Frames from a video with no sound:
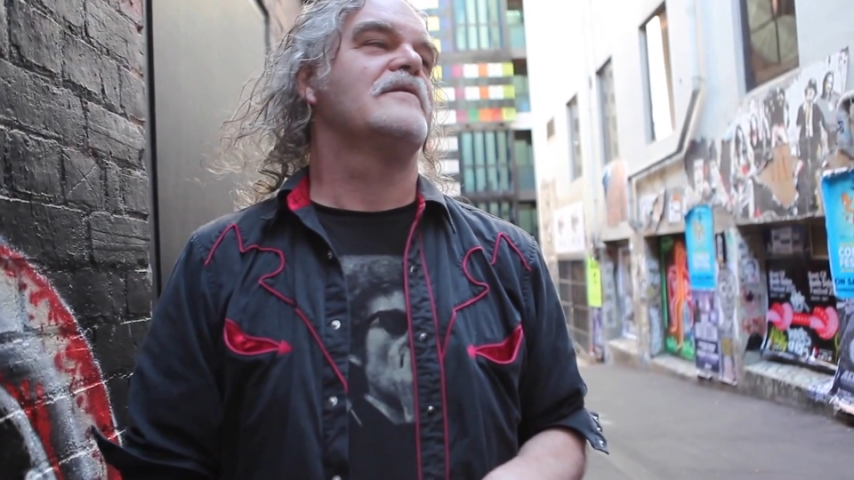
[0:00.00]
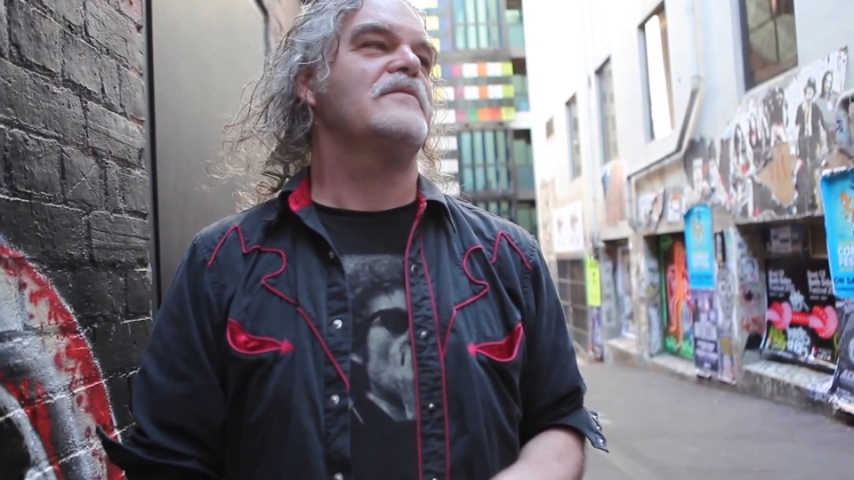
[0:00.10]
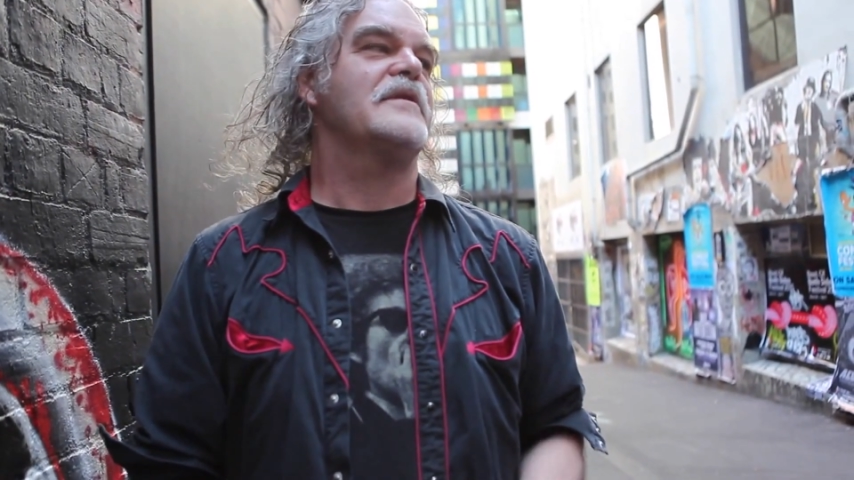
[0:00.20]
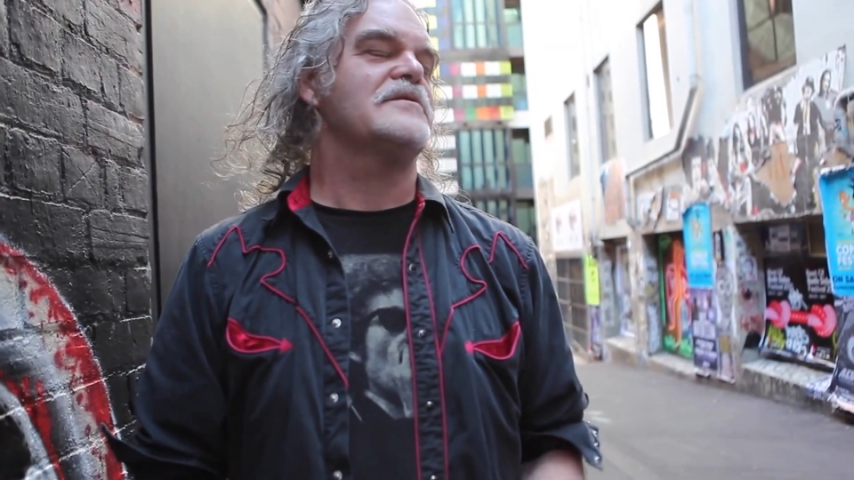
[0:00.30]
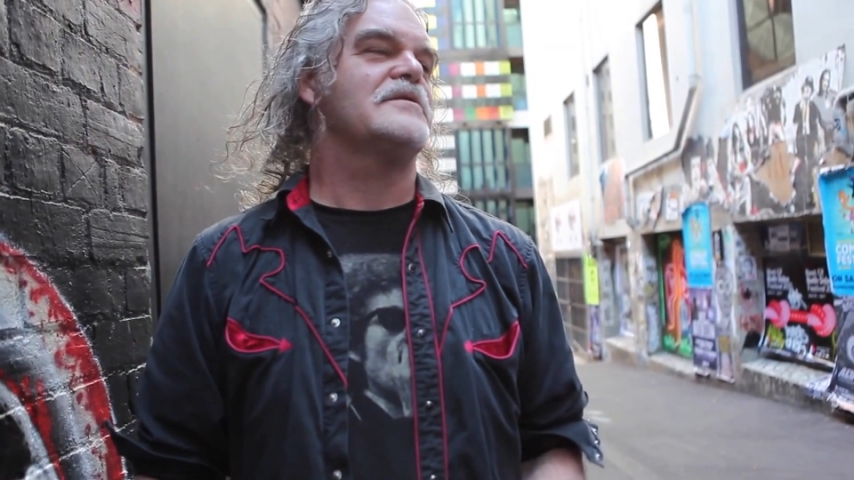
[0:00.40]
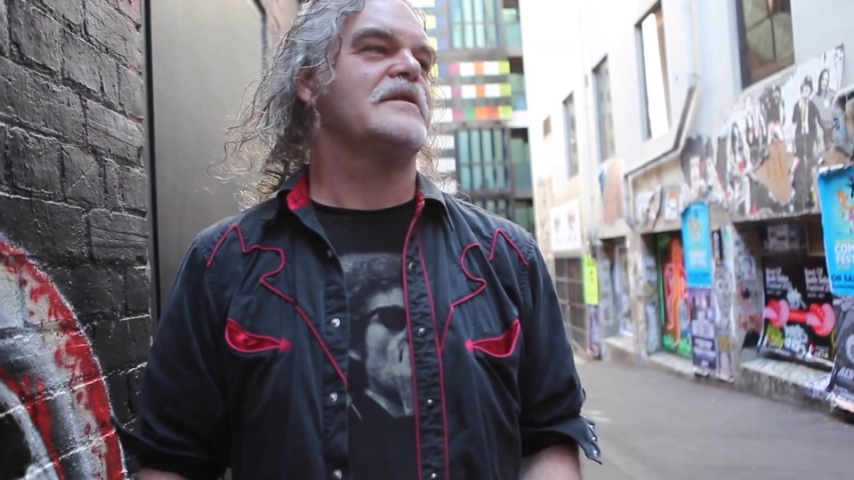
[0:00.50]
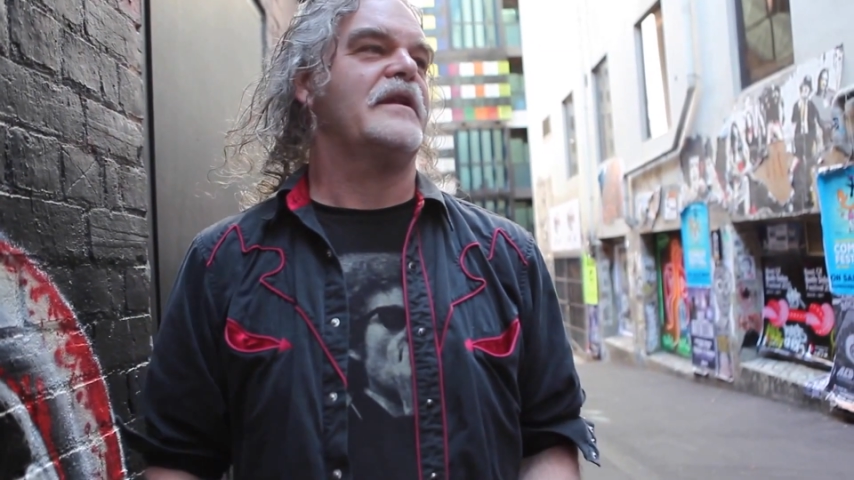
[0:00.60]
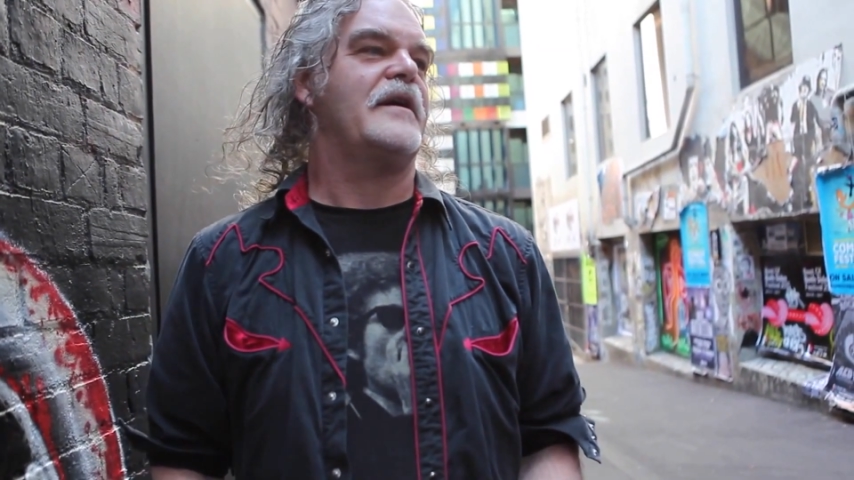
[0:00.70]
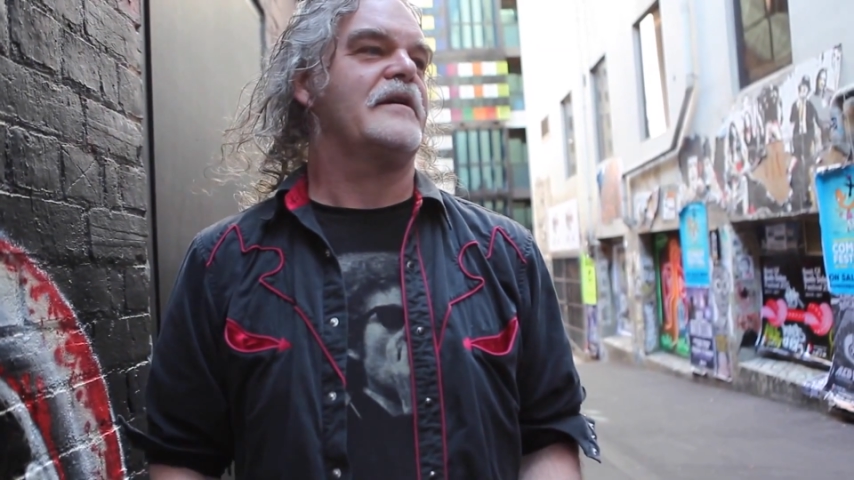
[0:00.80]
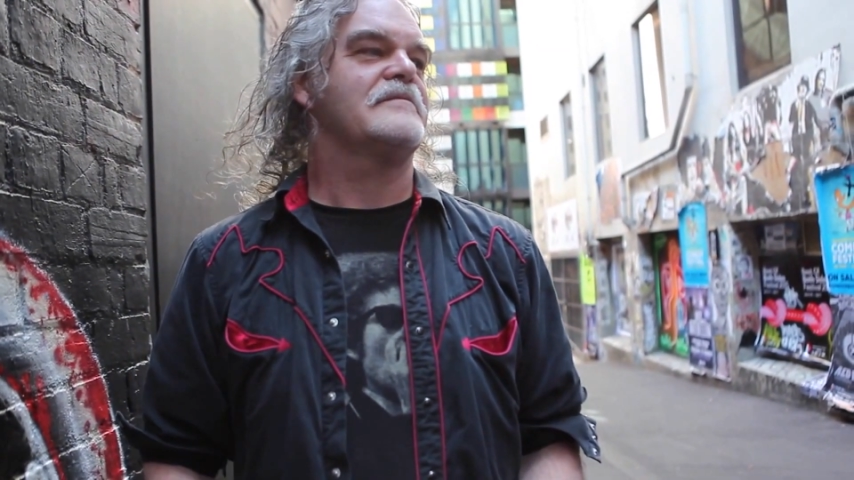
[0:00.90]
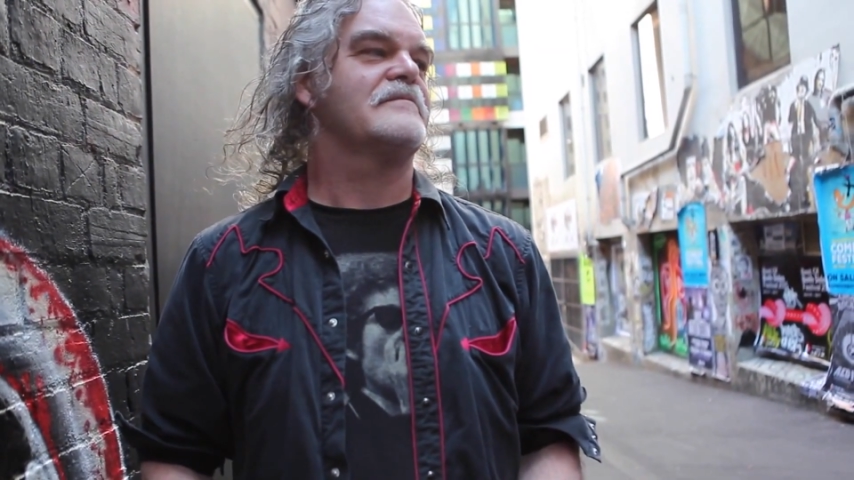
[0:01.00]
What else is in there?